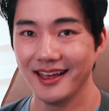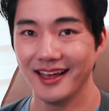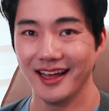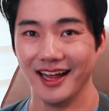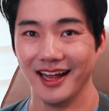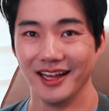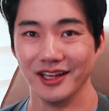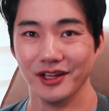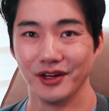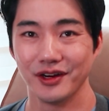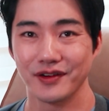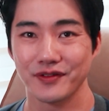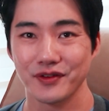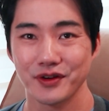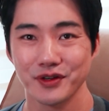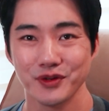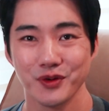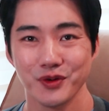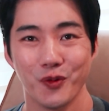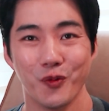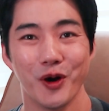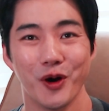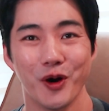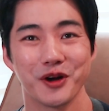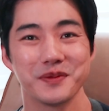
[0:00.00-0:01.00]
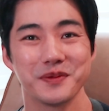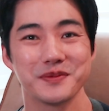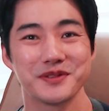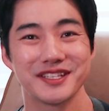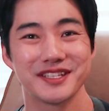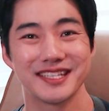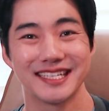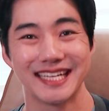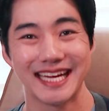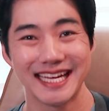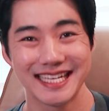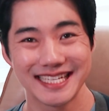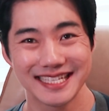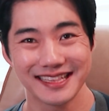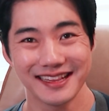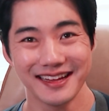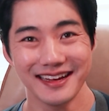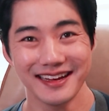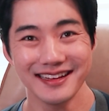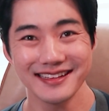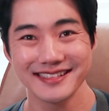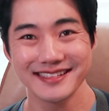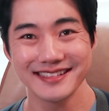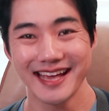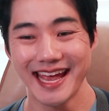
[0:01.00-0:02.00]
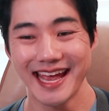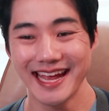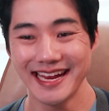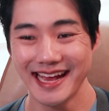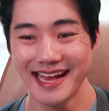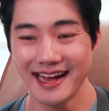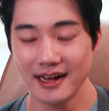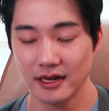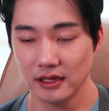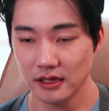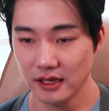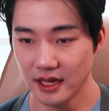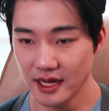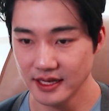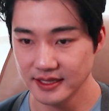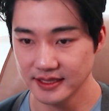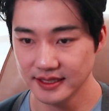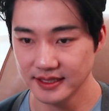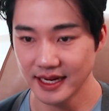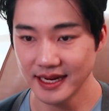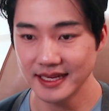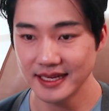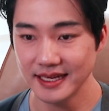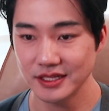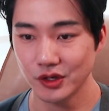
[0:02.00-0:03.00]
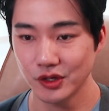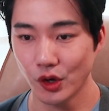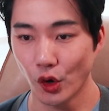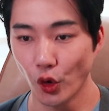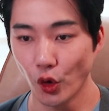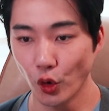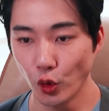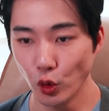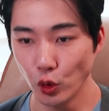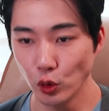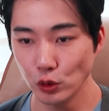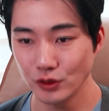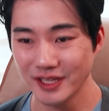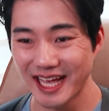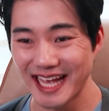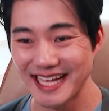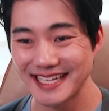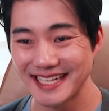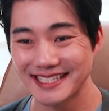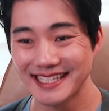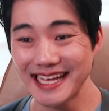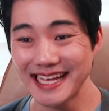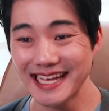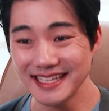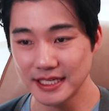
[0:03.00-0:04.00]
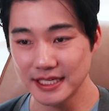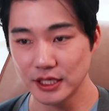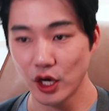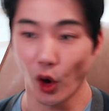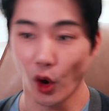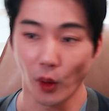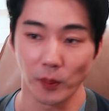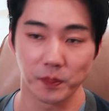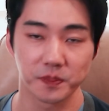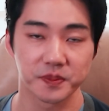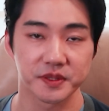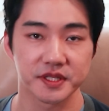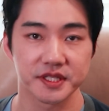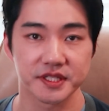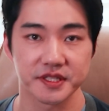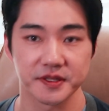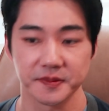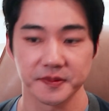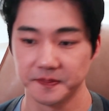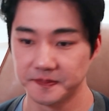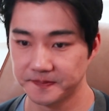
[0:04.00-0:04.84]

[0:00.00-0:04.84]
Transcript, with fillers: Hello everyone, welcome to today's class and our class today is called Santa Cops.